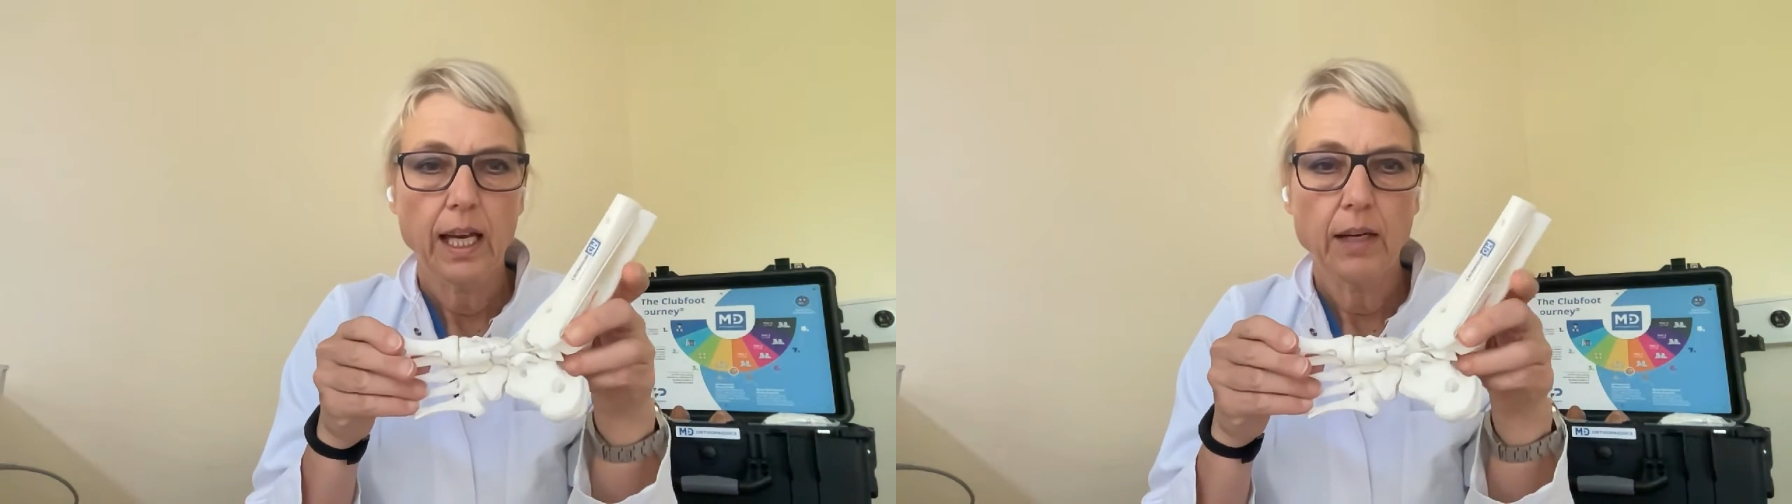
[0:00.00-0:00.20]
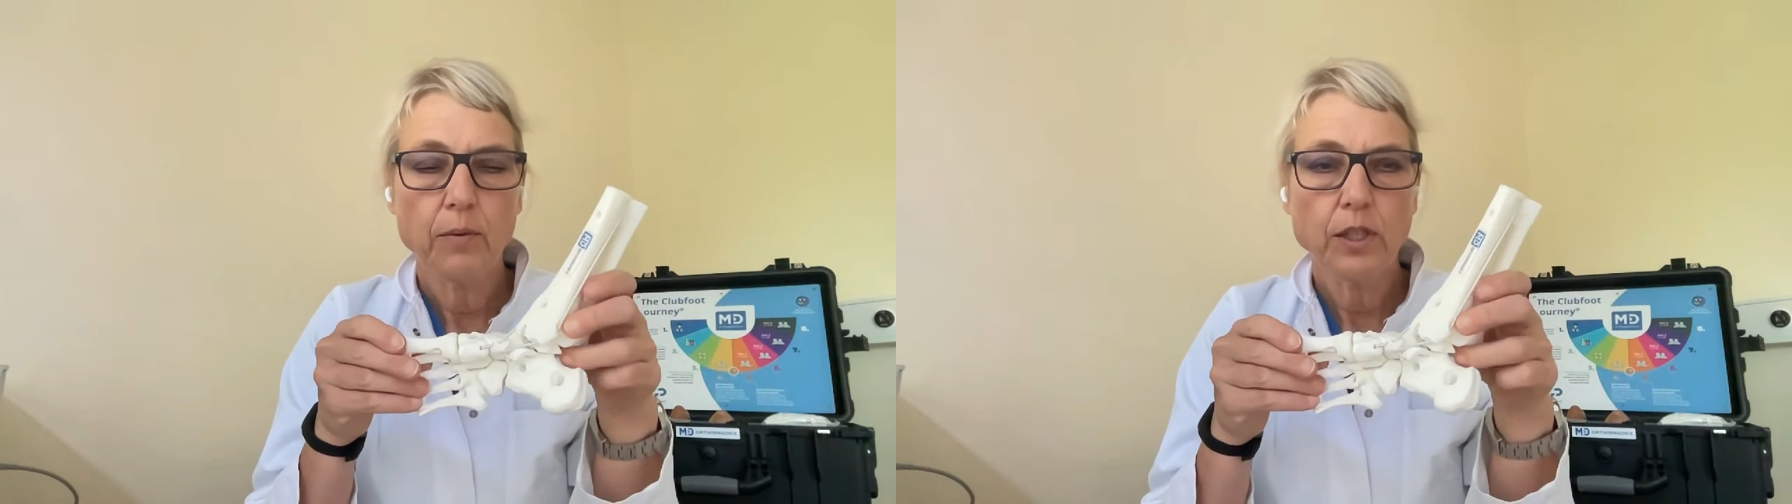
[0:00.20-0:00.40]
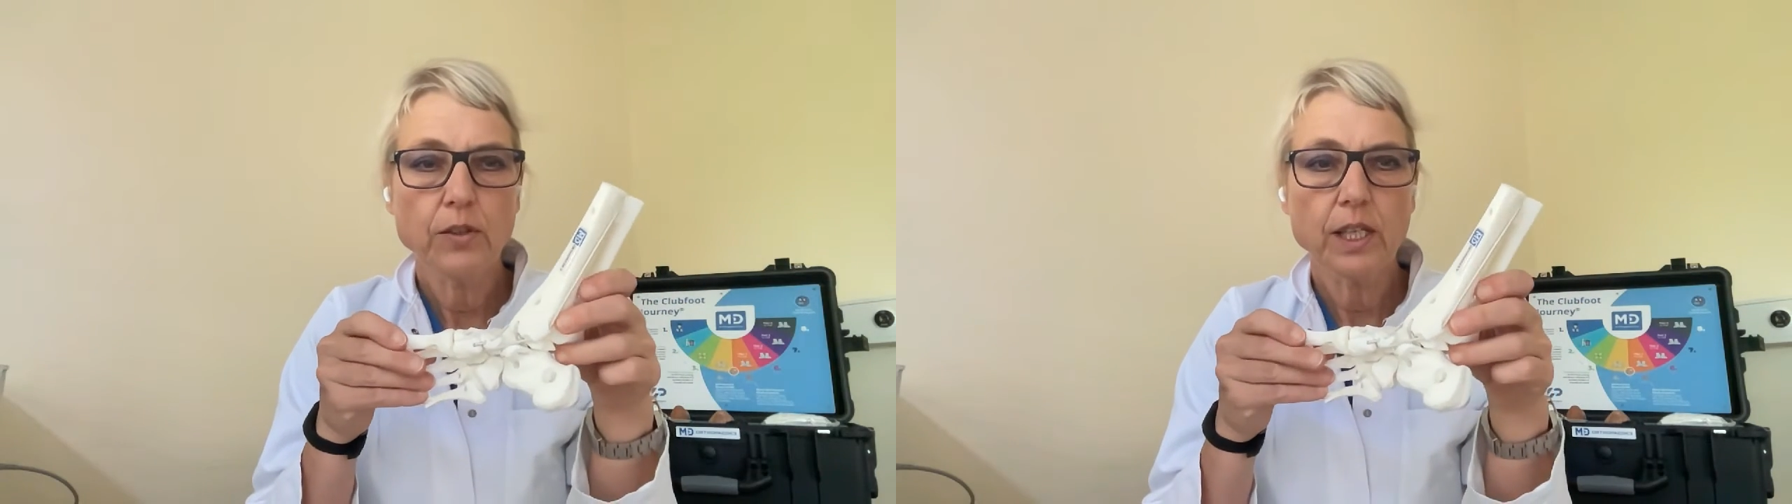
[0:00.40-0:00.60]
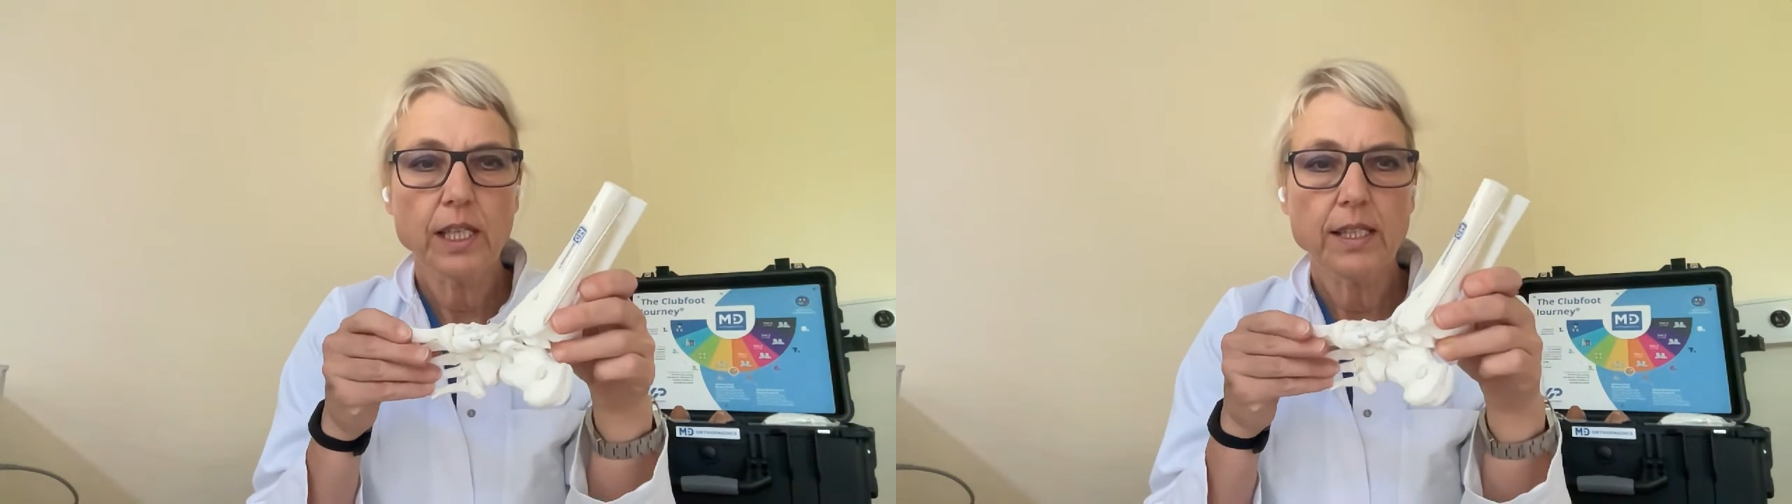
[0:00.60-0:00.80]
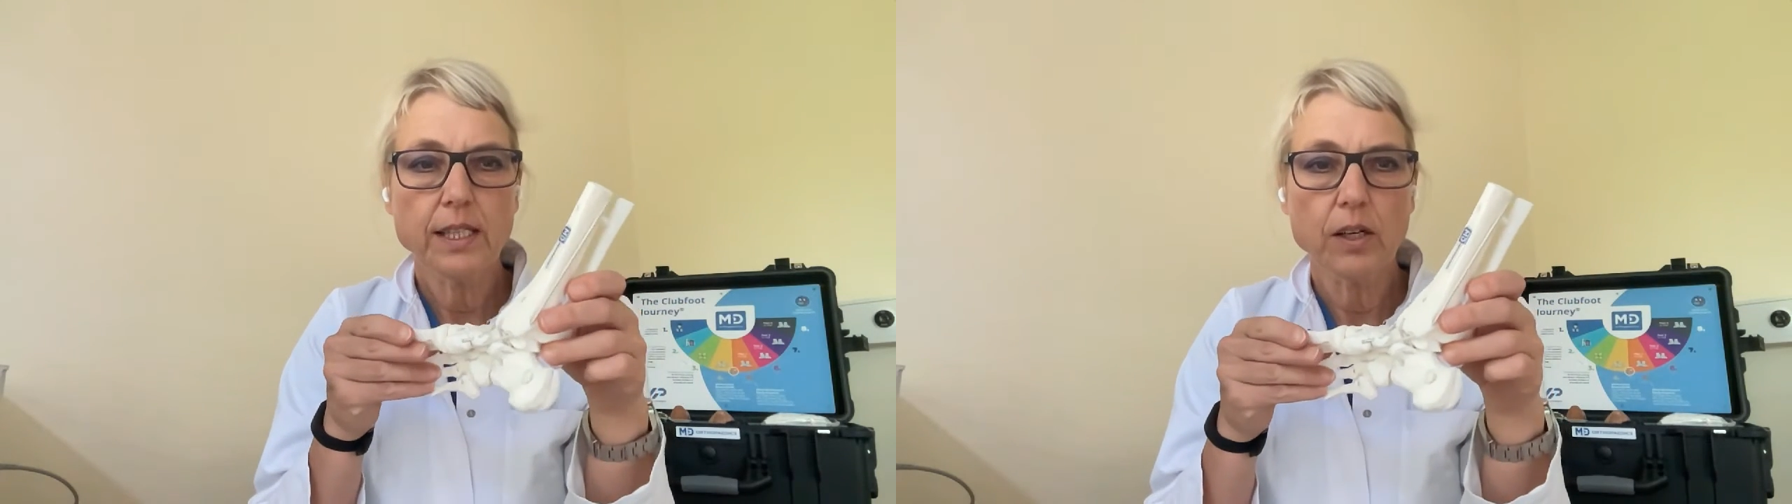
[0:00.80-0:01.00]
And what you
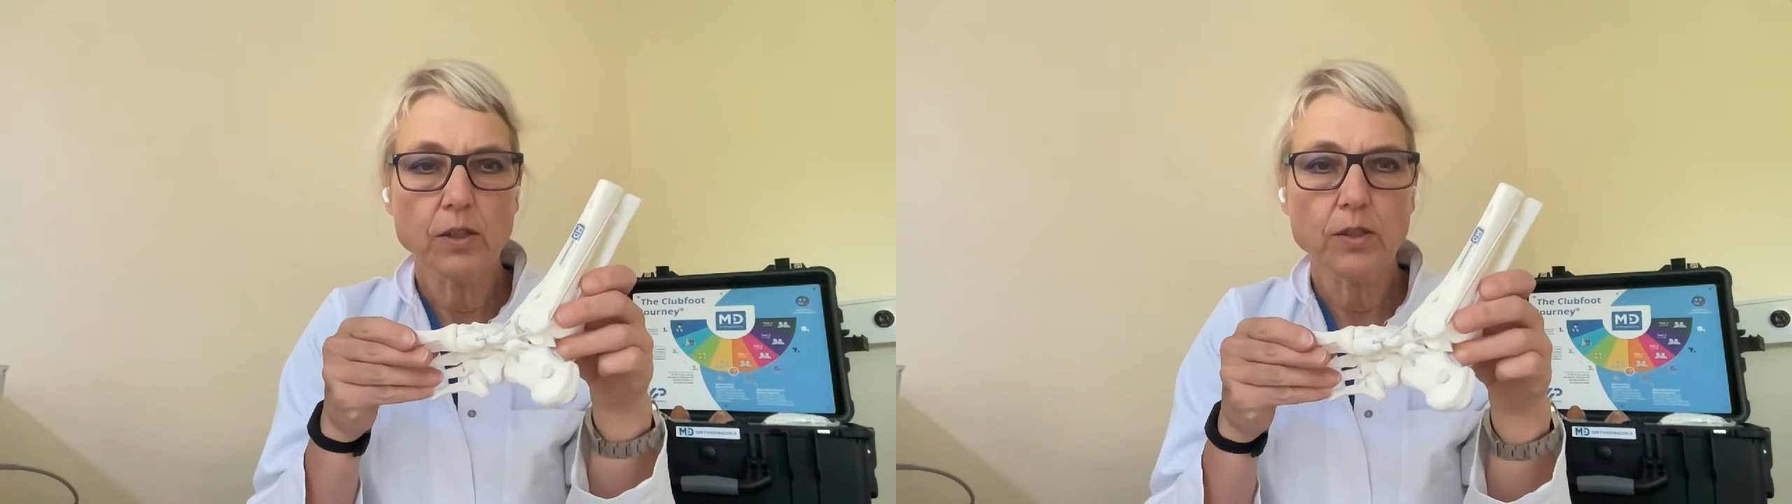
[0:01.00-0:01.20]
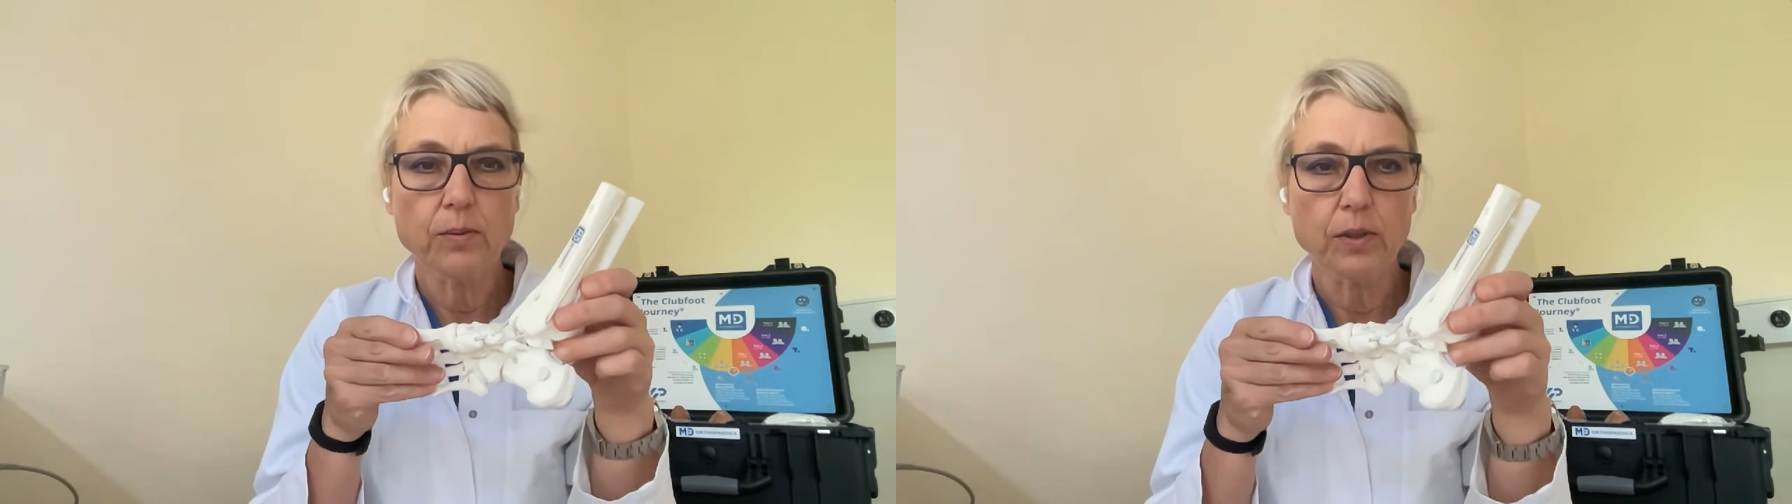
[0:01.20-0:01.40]
can see also